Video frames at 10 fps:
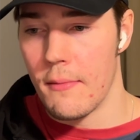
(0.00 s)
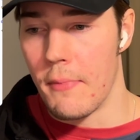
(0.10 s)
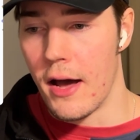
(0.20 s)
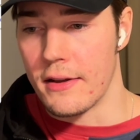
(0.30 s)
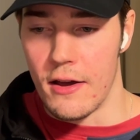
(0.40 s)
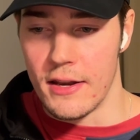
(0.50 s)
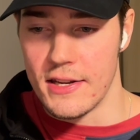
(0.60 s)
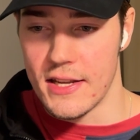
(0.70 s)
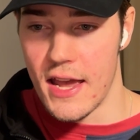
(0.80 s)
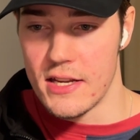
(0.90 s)
But in this
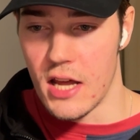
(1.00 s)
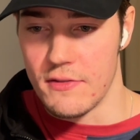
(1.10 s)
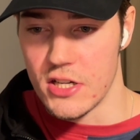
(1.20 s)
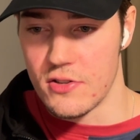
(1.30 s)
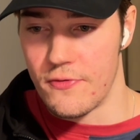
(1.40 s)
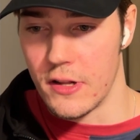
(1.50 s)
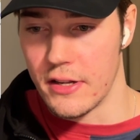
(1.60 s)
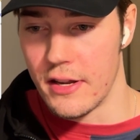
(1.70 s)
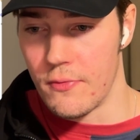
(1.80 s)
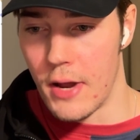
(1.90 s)
case, I've just filled
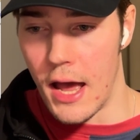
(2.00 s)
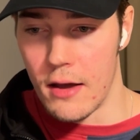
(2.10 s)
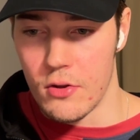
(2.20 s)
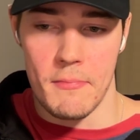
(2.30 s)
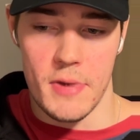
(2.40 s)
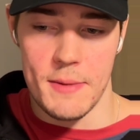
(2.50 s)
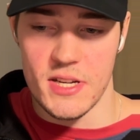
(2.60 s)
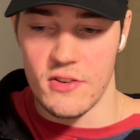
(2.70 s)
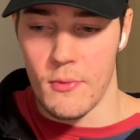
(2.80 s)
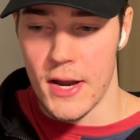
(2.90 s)
it, HIMS
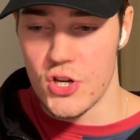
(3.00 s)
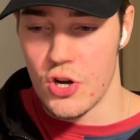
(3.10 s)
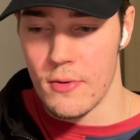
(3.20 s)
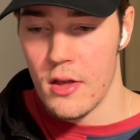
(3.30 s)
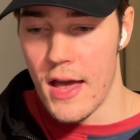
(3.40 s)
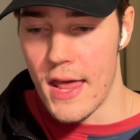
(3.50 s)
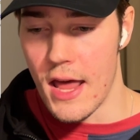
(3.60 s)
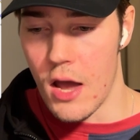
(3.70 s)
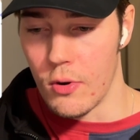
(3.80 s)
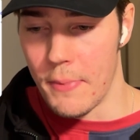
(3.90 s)
information, and
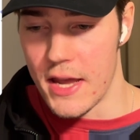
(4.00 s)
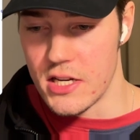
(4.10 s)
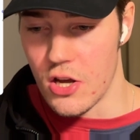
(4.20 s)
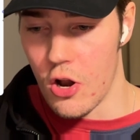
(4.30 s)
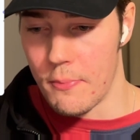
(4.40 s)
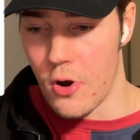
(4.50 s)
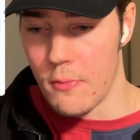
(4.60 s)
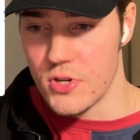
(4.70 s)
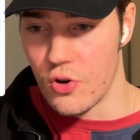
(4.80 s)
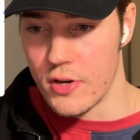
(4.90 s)
I will paste the whole
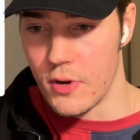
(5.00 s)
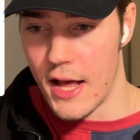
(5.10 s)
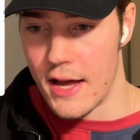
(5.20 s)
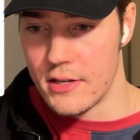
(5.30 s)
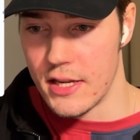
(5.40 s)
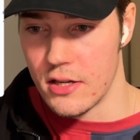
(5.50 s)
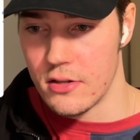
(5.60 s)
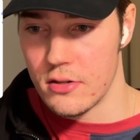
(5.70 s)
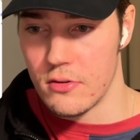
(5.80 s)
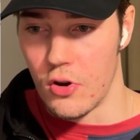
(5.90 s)
prompt. So it will
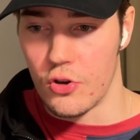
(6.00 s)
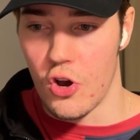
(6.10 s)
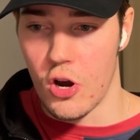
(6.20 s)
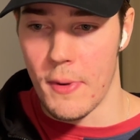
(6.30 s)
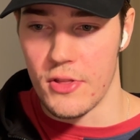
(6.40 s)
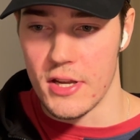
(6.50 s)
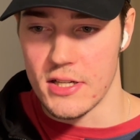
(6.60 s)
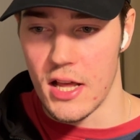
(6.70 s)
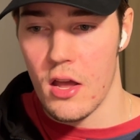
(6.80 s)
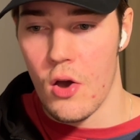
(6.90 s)
talk about things
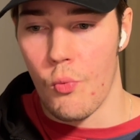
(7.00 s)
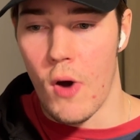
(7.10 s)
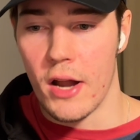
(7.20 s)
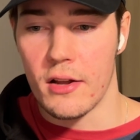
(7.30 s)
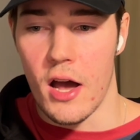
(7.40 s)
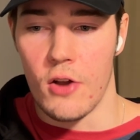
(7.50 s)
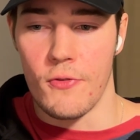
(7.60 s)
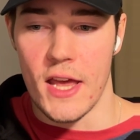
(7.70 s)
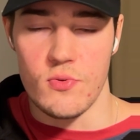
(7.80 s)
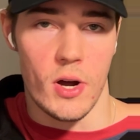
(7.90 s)
like what kind of
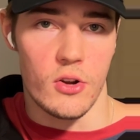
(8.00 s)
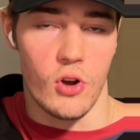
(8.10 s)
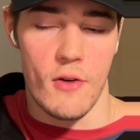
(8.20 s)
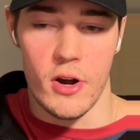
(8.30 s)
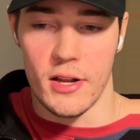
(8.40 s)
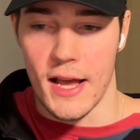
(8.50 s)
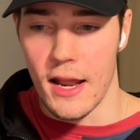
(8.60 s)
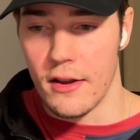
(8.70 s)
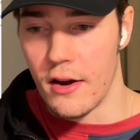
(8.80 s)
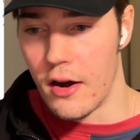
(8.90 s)
days we want to cover in the
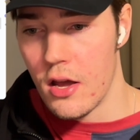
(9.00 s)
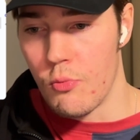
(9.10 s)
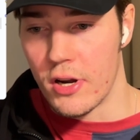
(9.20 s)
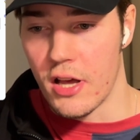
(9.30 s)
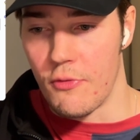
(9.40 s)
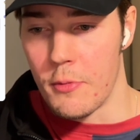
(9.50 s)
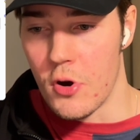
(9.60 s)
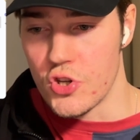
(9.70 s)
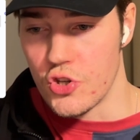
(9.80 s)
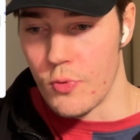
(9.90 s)
calendar, what kind of
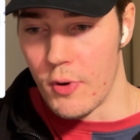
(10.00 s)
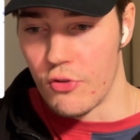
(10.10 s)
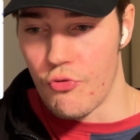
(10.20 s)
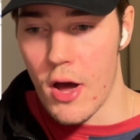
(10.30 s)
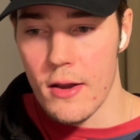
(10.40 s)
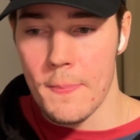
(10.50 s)
promotions we want to run,